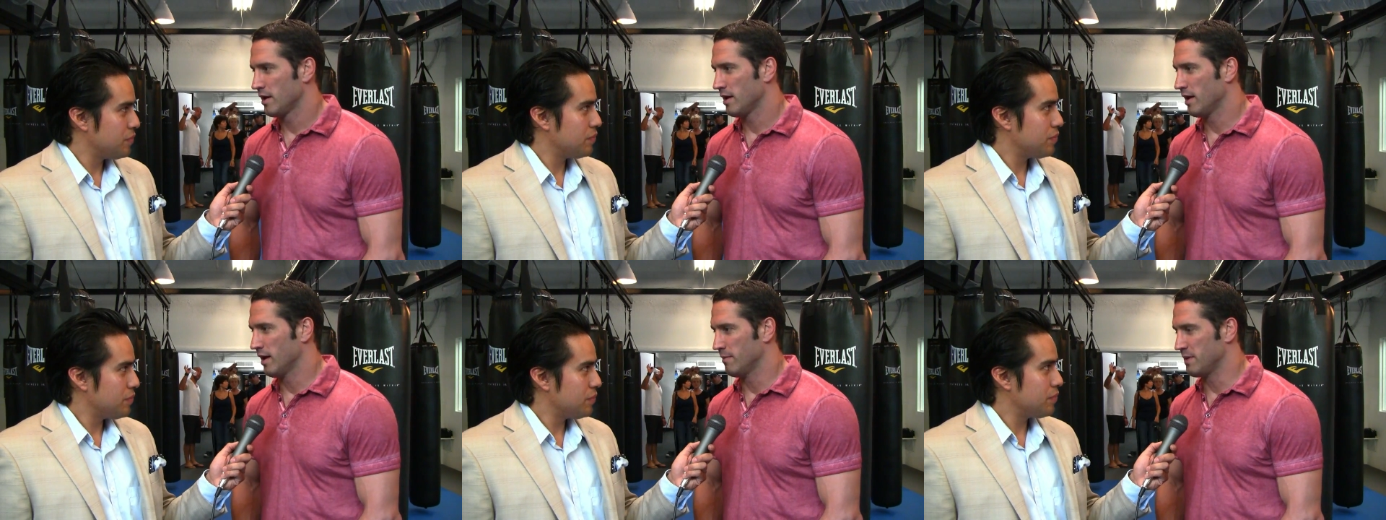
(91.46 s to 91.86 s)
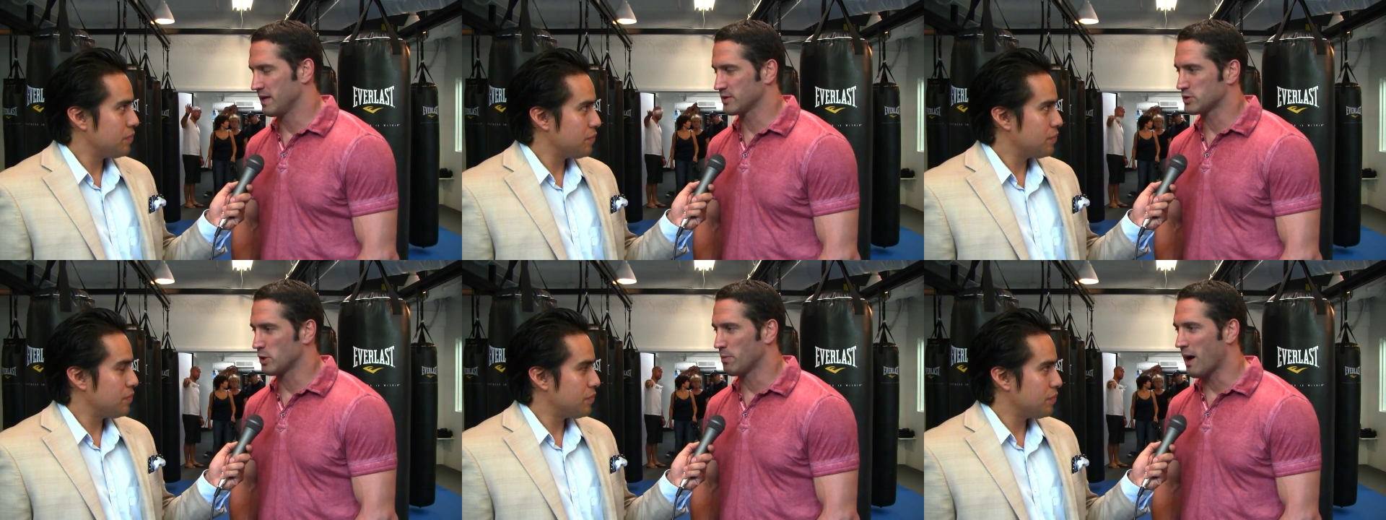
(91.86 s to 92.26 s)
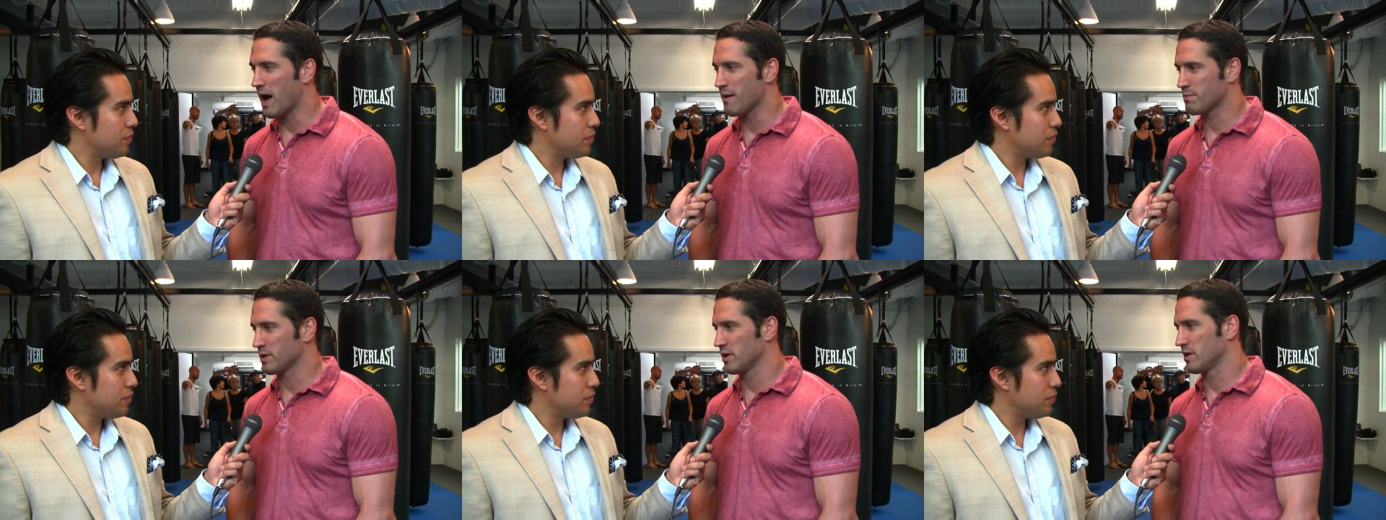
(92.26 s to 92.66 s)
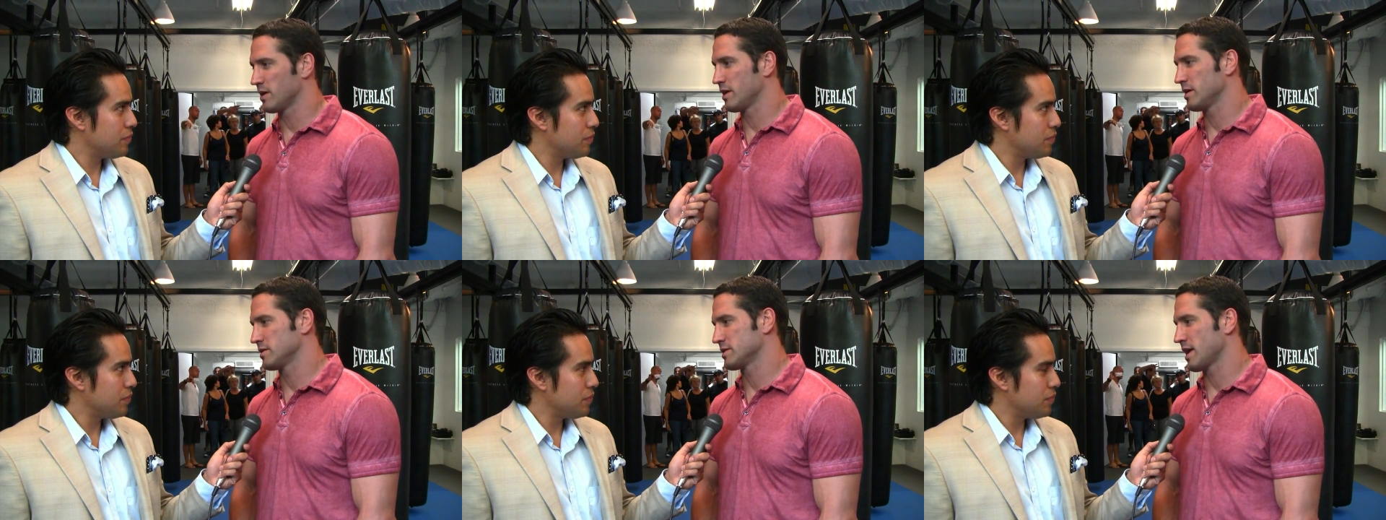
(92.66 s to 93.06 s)
Speaker 1: uh, being so popular
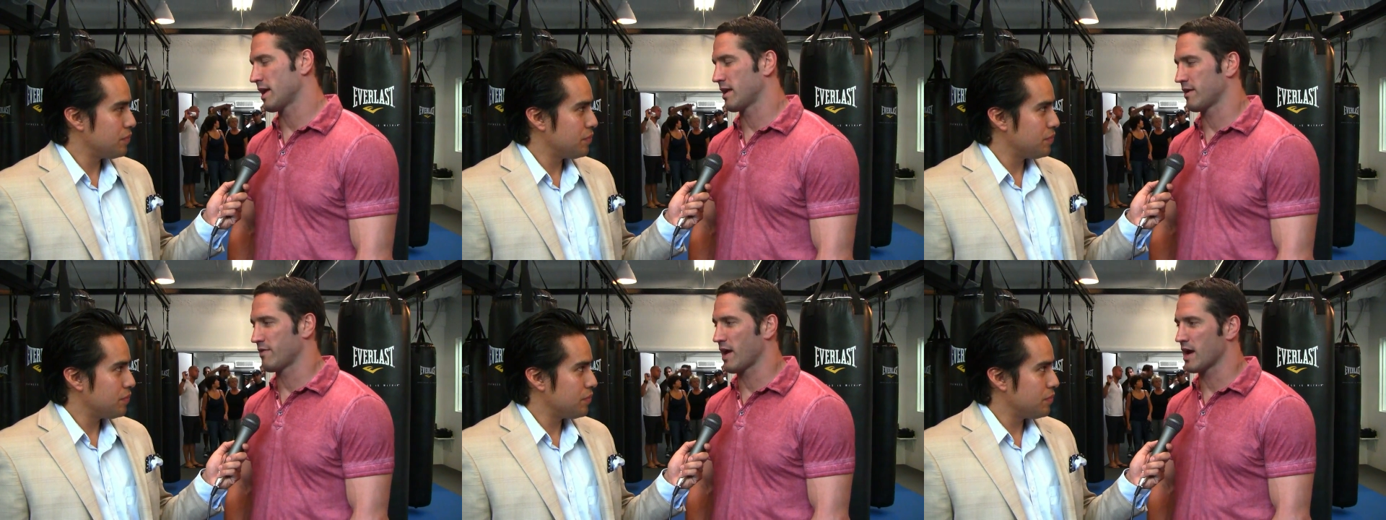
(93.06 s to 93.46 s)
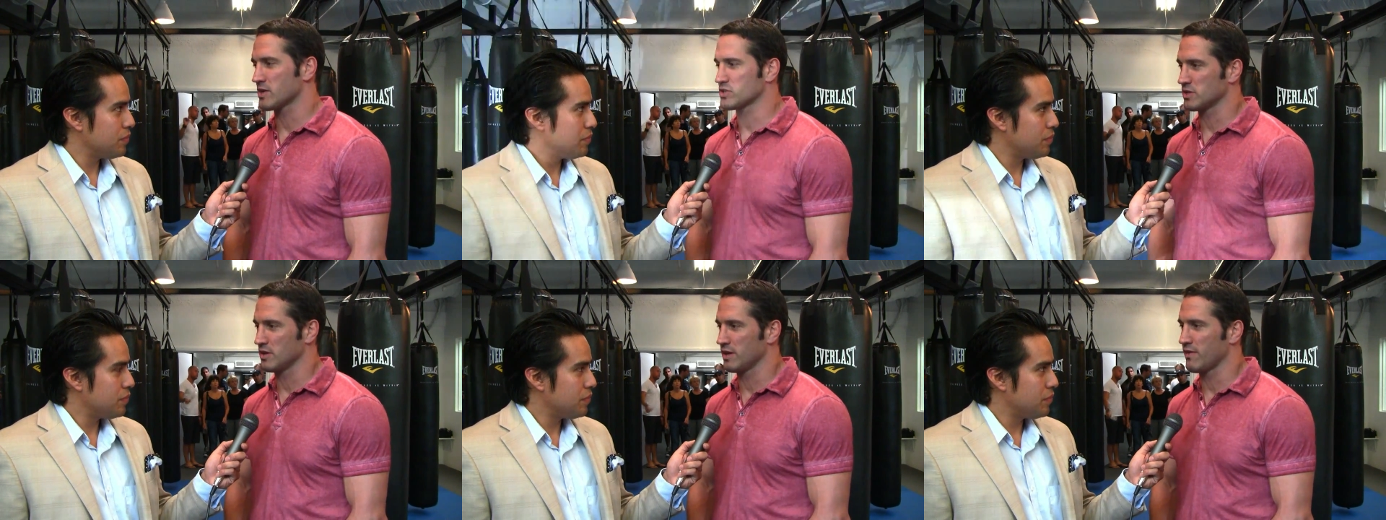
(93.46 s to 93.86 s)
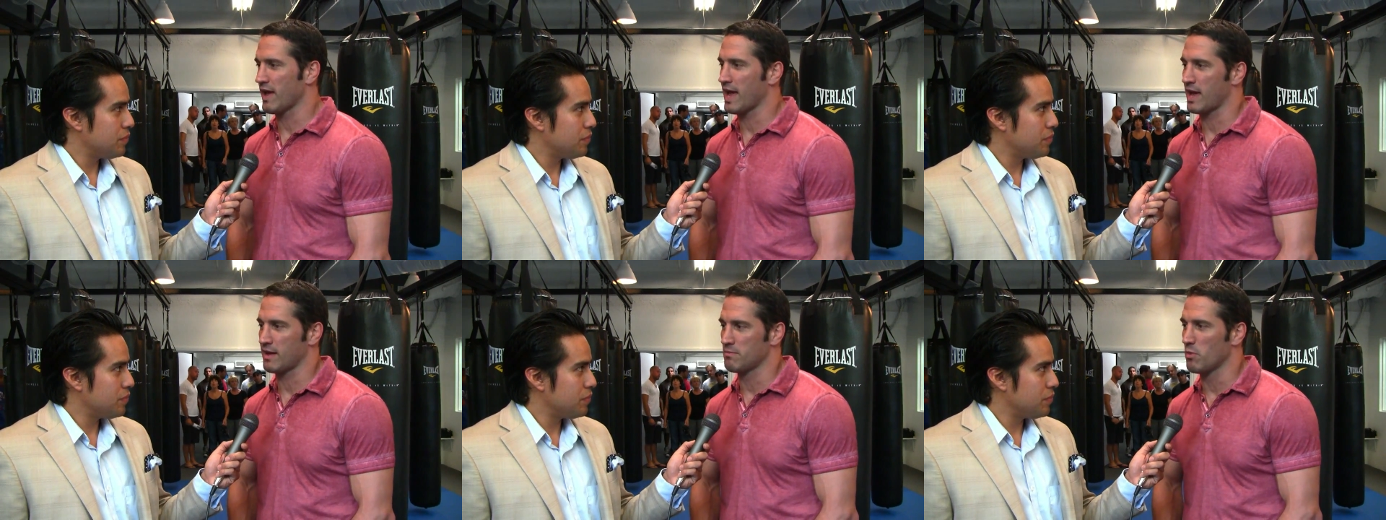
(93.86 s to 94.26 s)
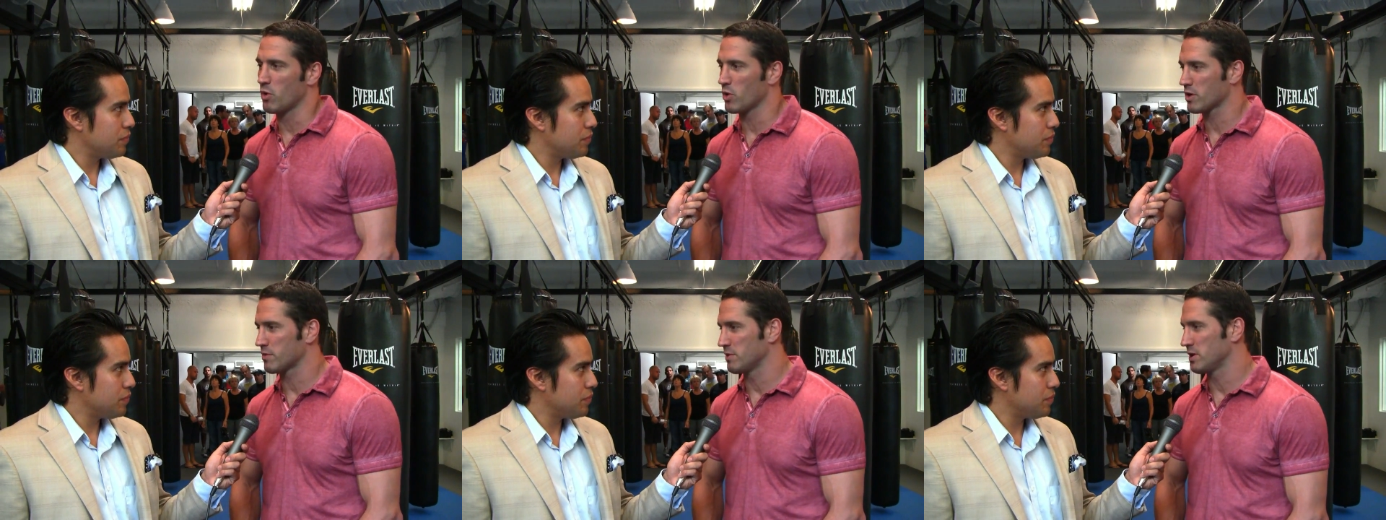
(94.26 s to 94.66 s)
is that I've actually had
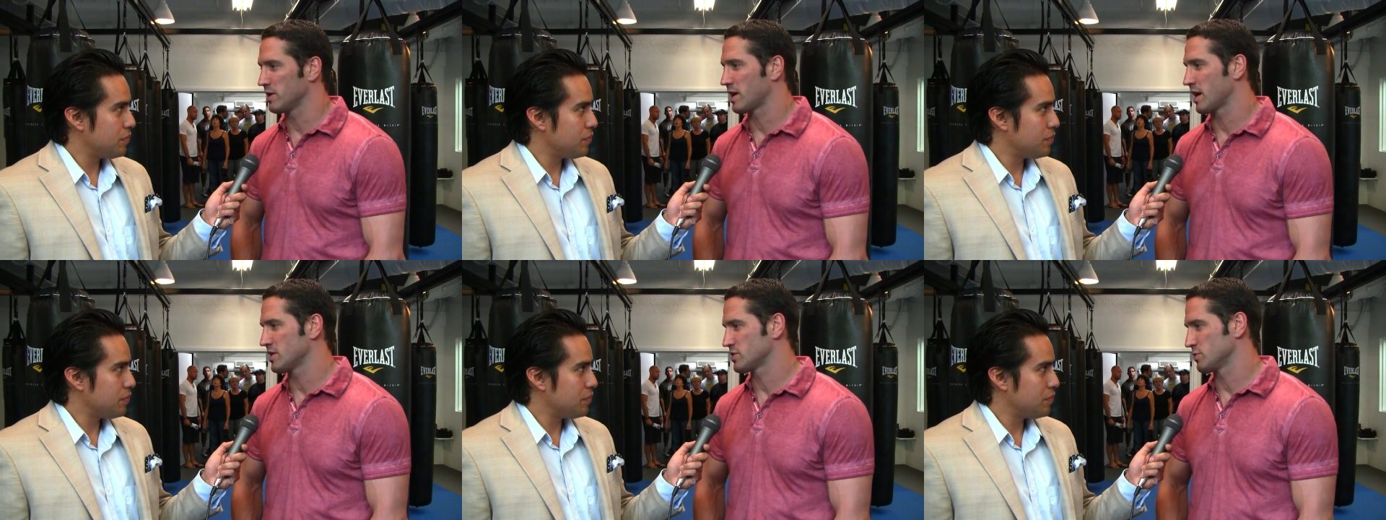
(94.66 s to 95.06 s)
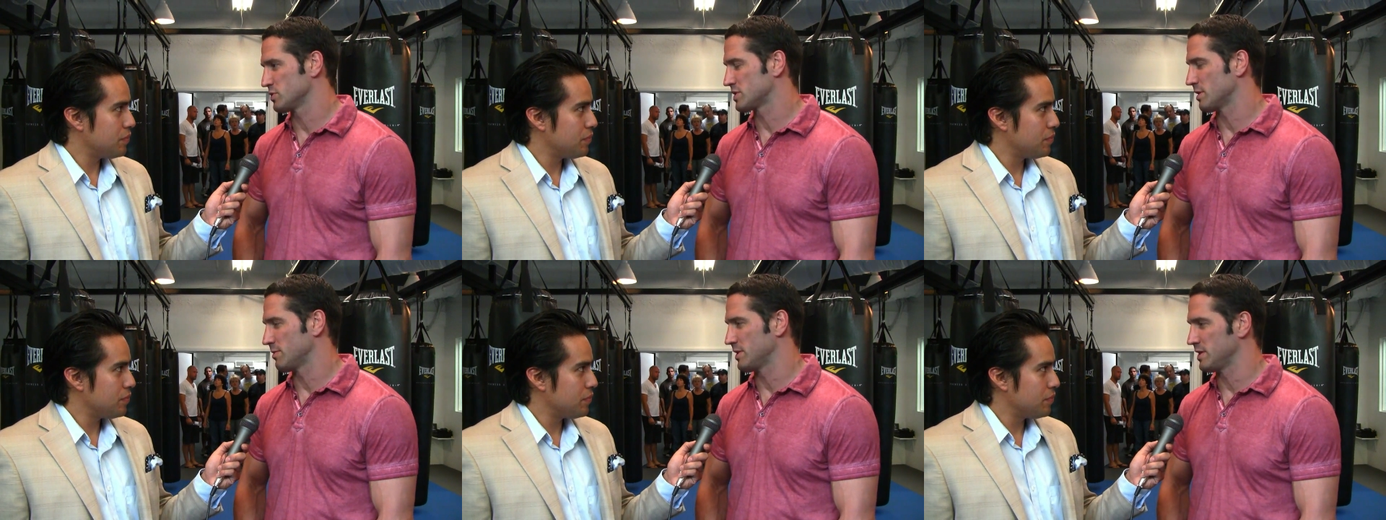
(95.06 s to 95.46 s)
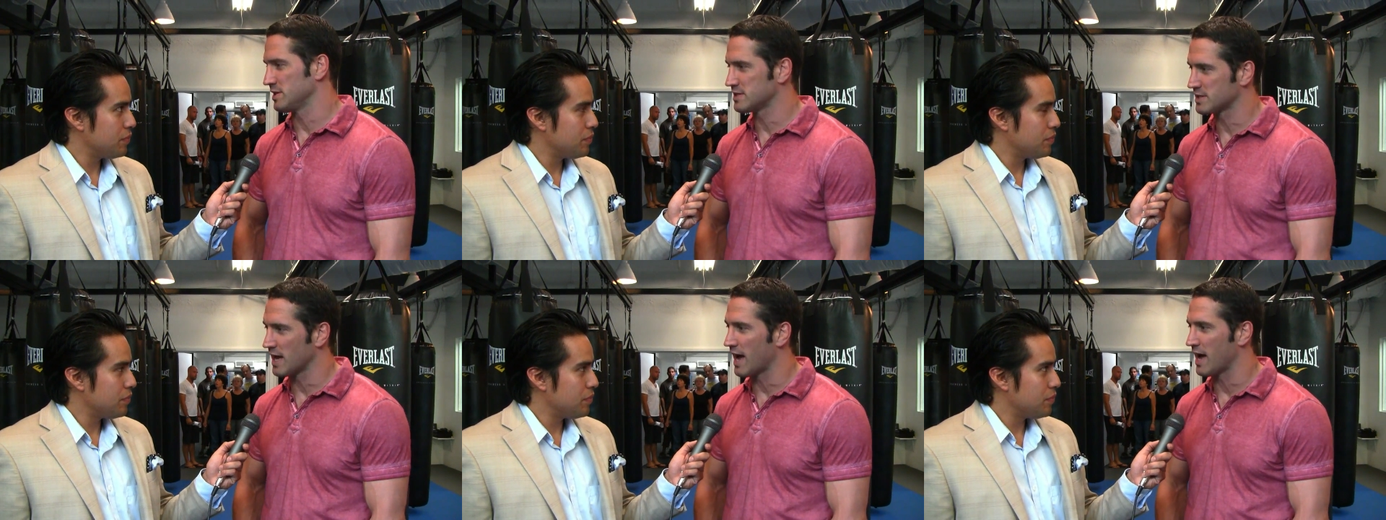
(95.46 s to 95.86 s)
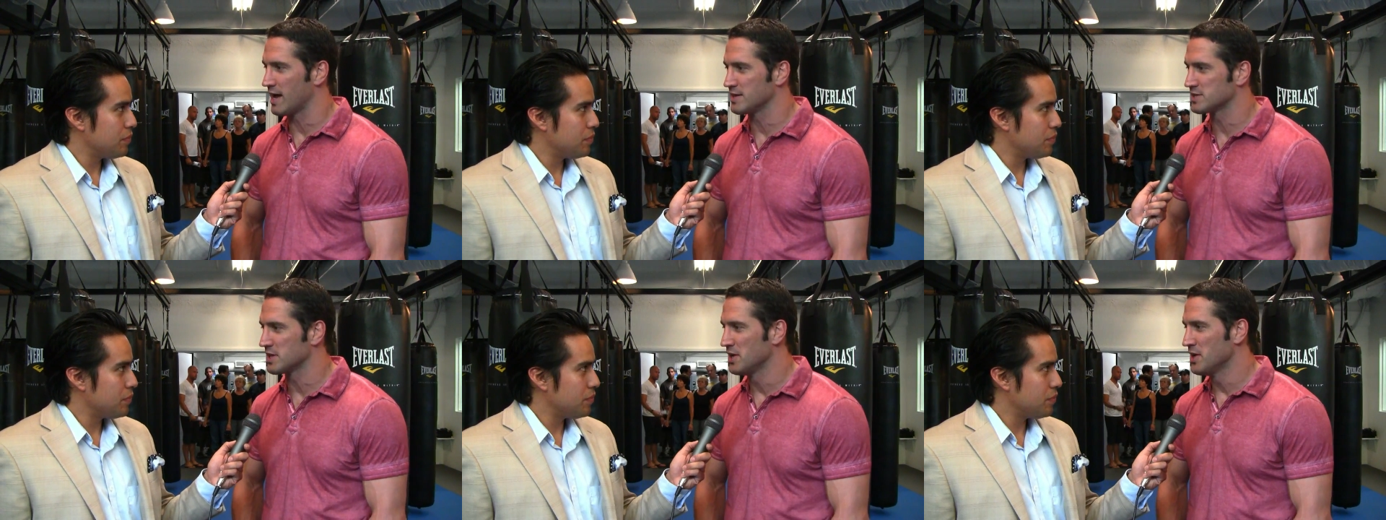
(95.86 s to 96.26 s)
more communication with some of these
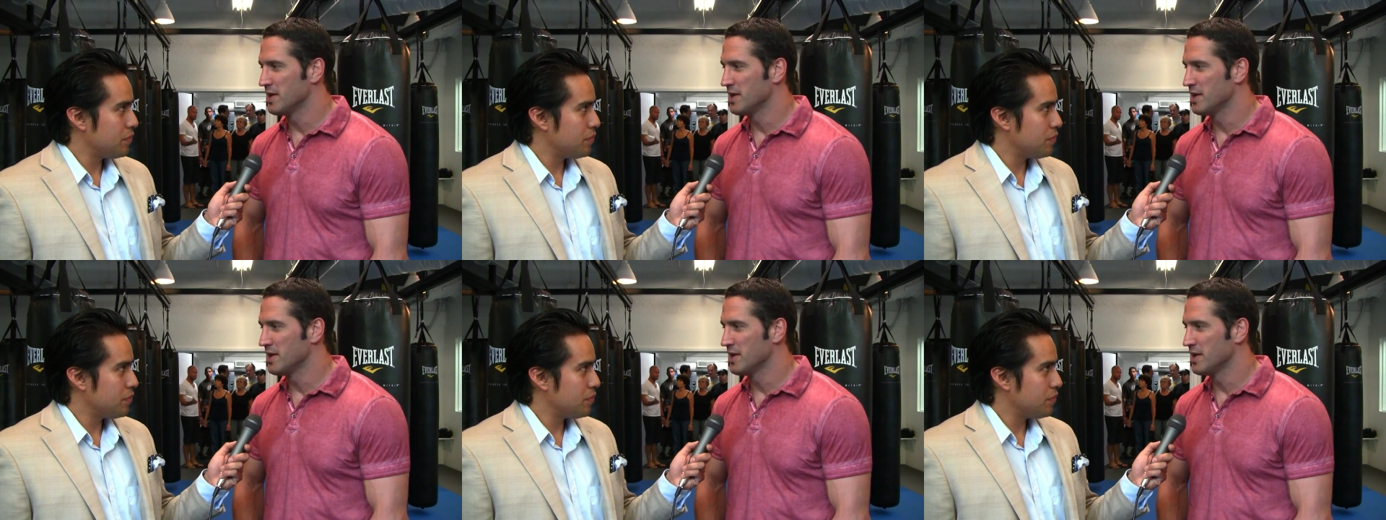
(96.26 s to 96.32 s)
guys